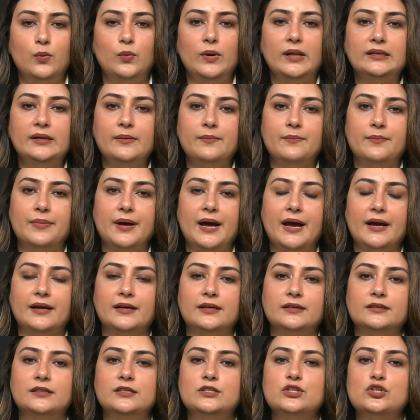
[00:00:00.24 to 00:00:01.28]
Welcome
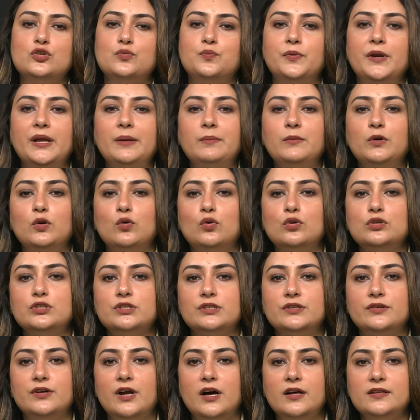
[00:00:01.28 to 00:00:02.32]
back. The Supreme
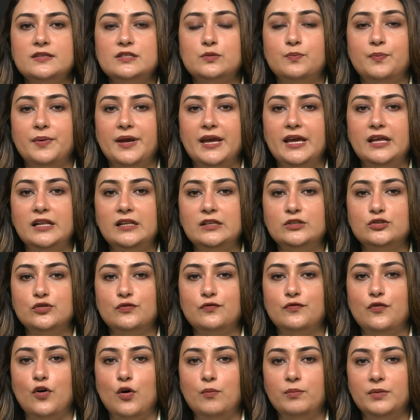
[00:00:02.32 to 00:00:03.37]
Court grants bail
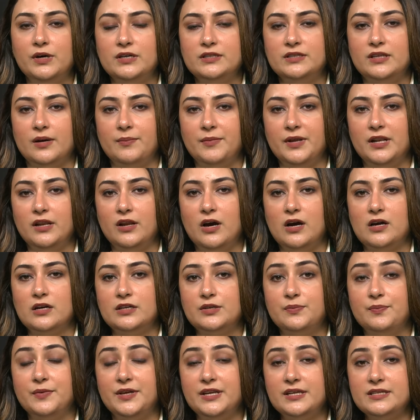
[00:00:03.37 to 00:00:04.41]
to former Tamil
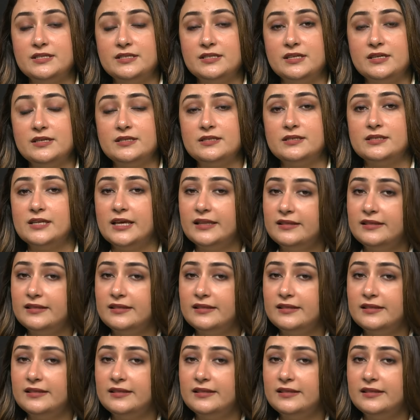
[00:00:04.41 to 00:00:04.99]
Nadu Minister